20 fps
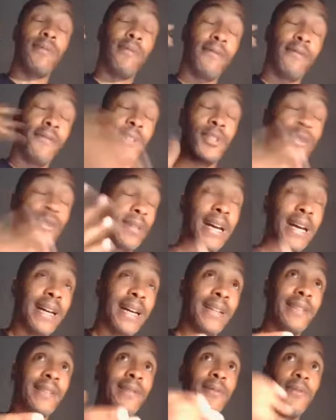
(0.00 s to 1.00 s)

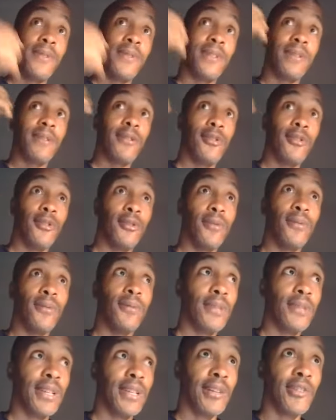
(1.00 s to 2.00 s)
visualized was you
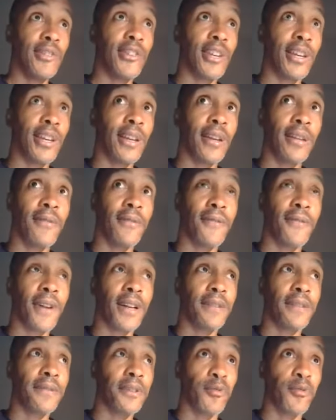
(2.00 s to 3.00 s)
teaching in front
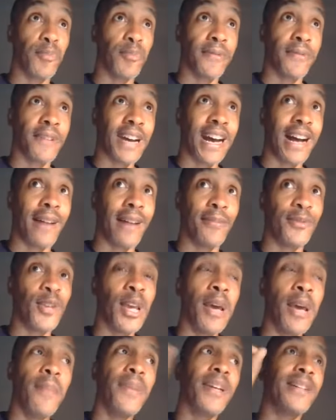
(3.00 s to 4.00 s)
of a group of cops,
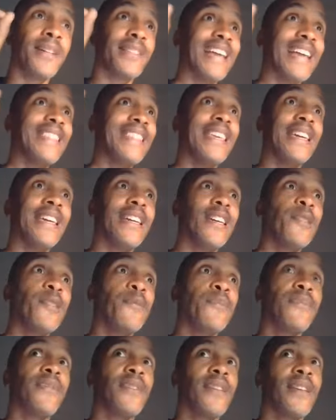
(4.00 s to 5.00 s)
because I think,
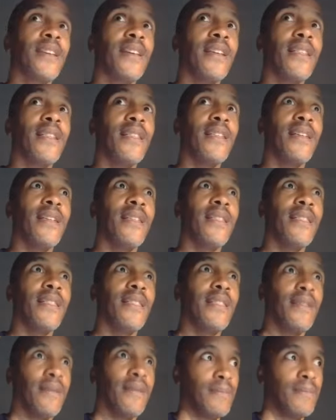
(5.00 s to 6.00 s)

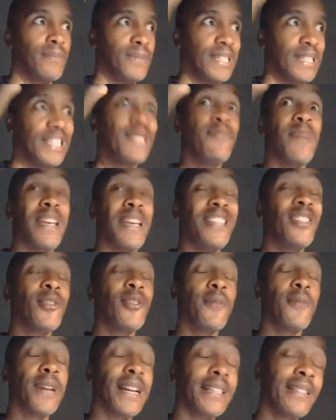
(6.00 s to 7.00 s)
just based
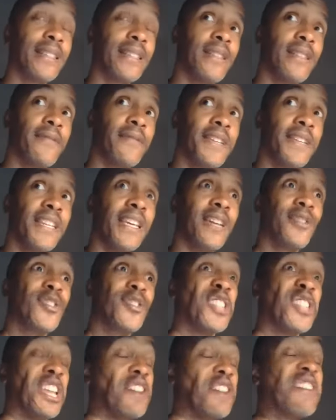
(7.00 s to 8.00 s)
on what I see in the videos,
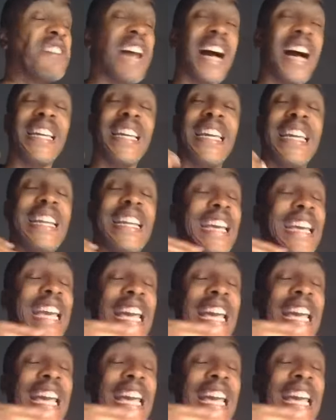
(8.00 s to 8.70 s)
they're not getting